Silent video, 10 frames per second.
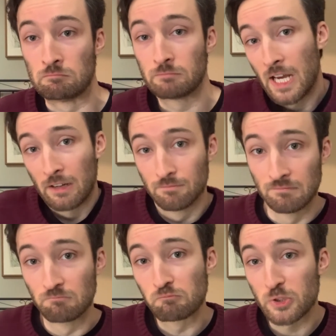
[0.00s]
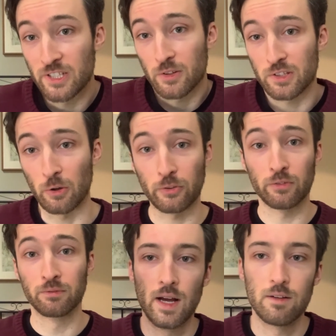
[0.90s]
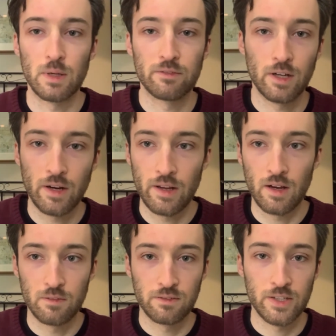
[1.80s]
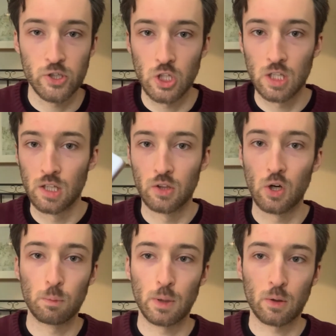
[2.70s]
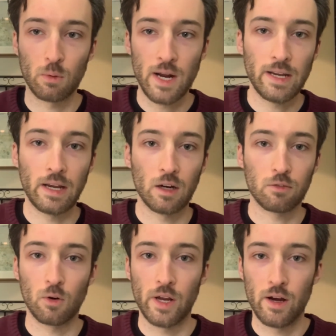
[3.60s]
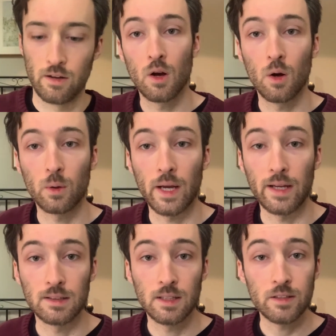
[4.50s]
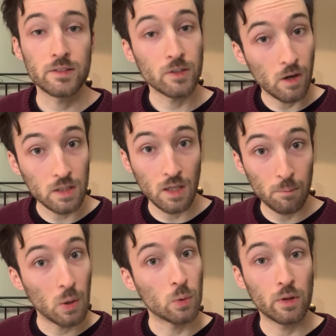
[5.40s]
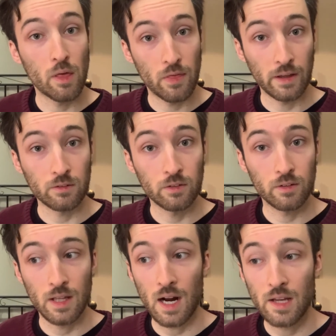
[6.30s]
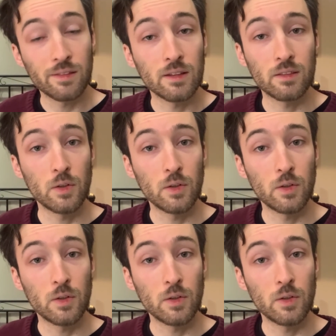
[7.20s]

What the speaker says: Yeah, we'll see how this goes. I have my very official notebook right here for you. Okay, let us talk about the things that I think the